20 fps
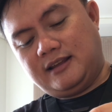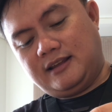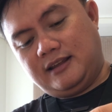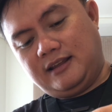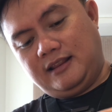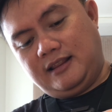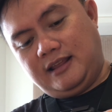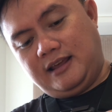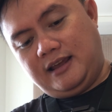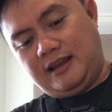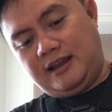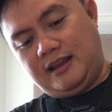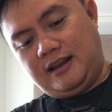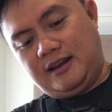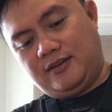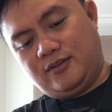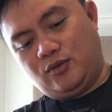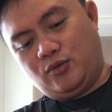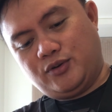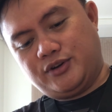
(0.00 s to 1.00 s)
and
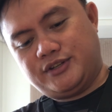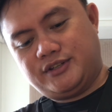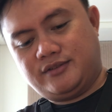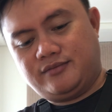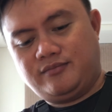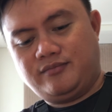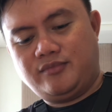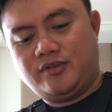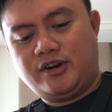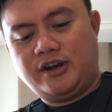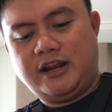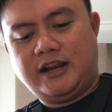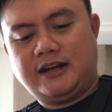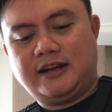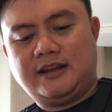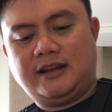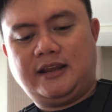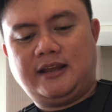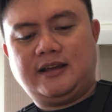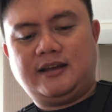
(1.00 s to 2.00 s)
then of course burning
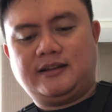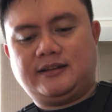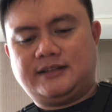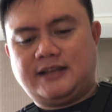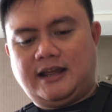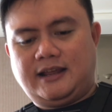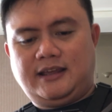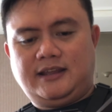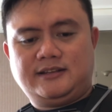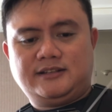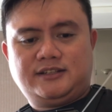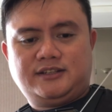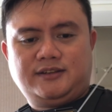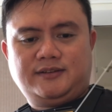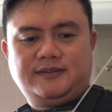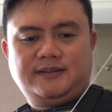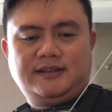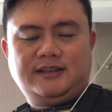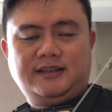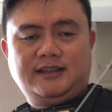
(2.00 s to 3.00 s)
the tag ends.
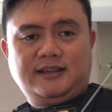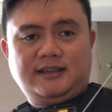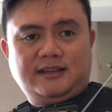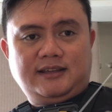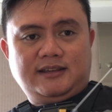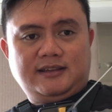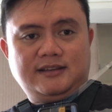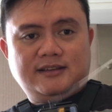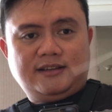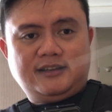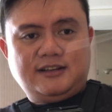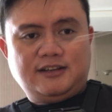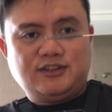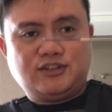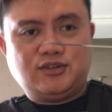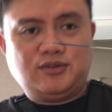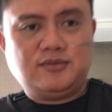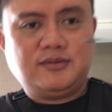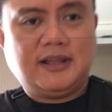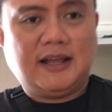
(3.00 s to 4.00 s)

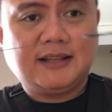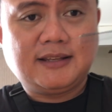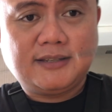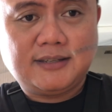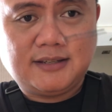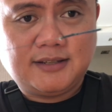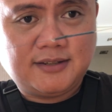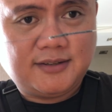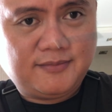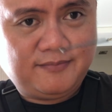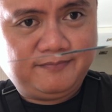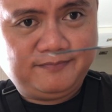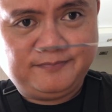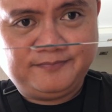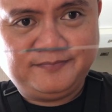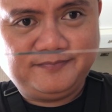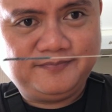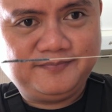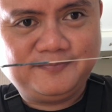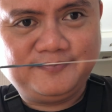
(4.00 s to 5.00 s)
So that's
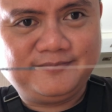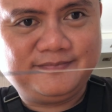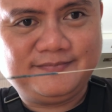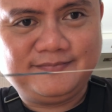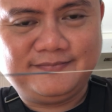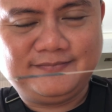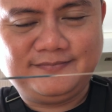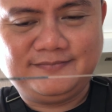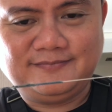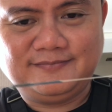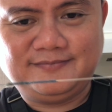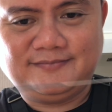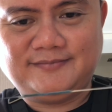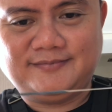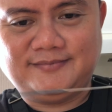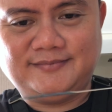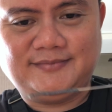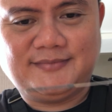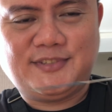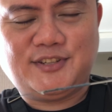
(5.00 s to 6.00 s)

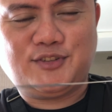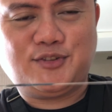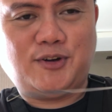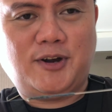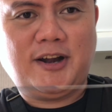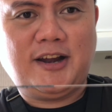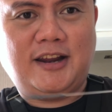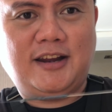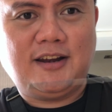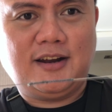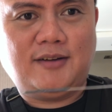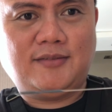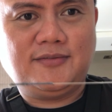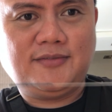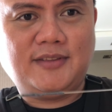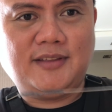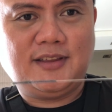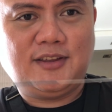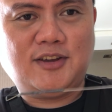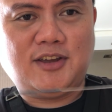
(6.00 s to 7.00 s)
sturdy enough,
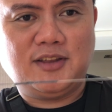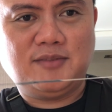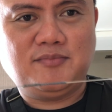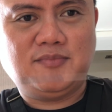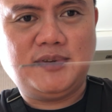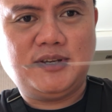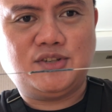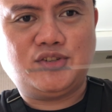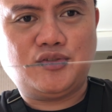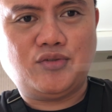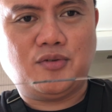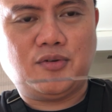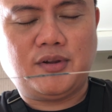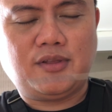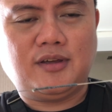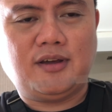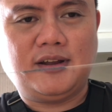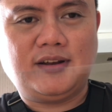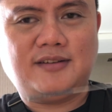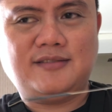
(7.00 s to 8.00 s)
and you can be sure
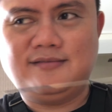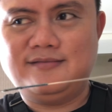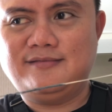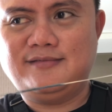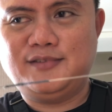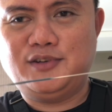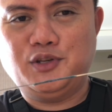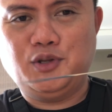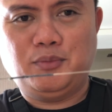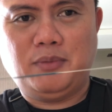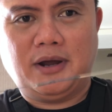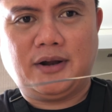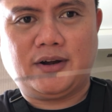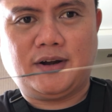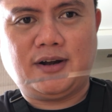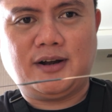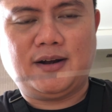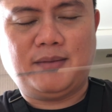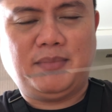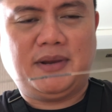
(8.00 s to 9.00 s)
that no
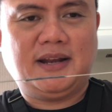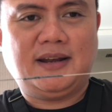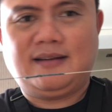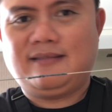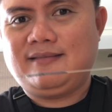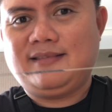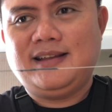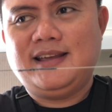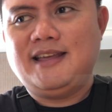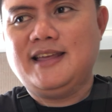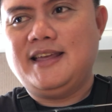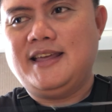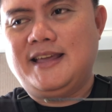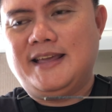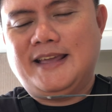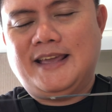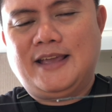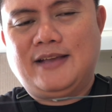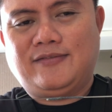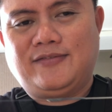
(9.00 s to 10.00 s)
matter, I mean,
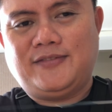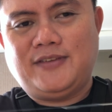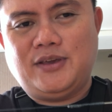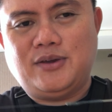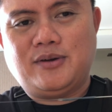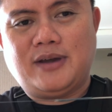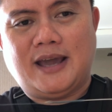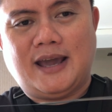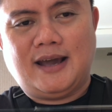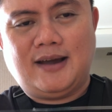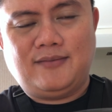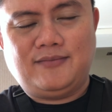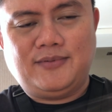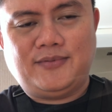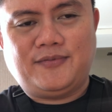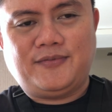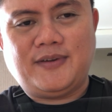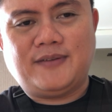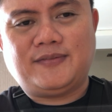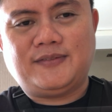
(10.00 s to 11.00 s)
if you have
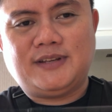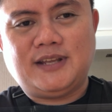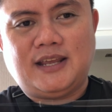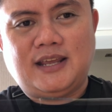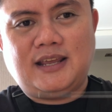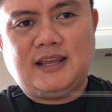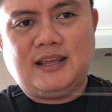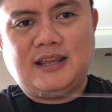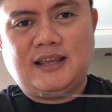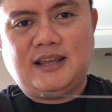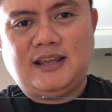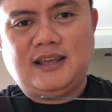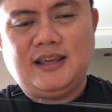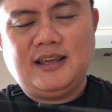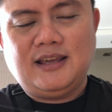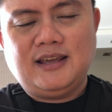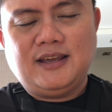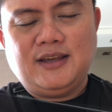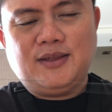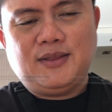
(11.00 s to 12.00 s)
50,
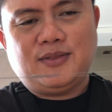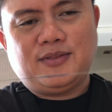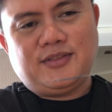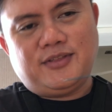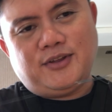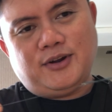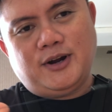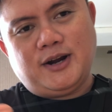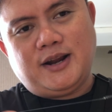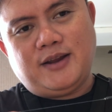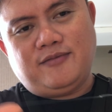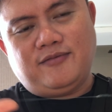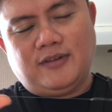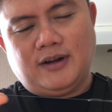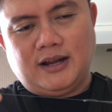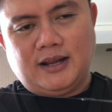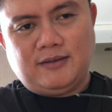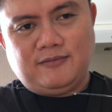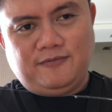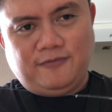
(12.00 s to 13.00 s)

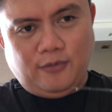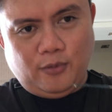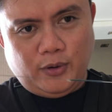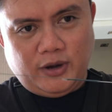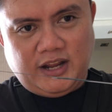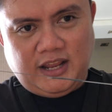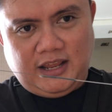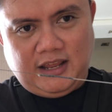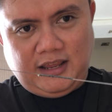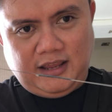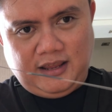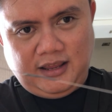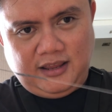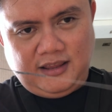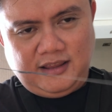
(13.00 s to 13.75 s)
35, 40